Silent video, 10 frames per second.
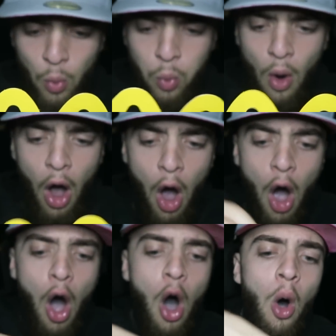
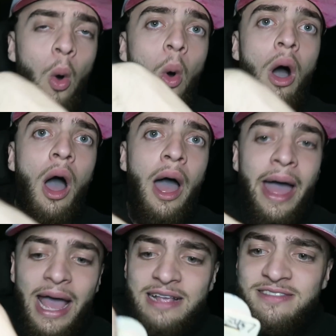Whoa!
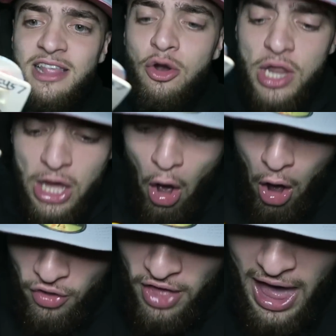It's literally
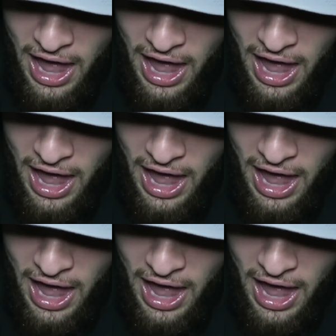all the